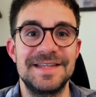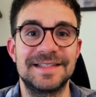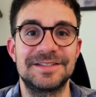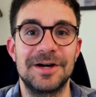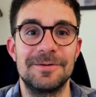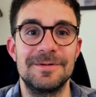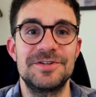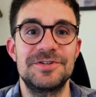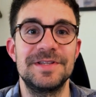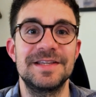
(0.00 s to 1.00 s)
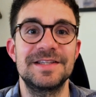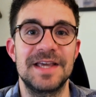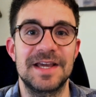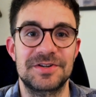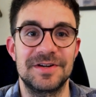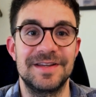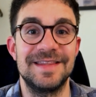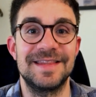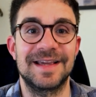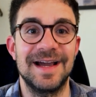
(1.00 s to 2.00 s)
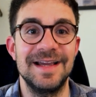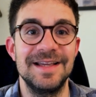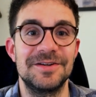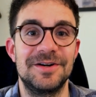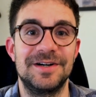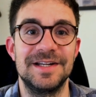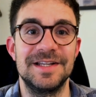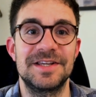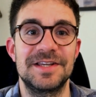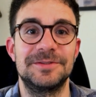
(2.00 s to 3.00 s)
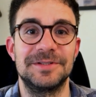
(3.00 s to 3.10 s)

the troubleshooting section in the guide or reach out to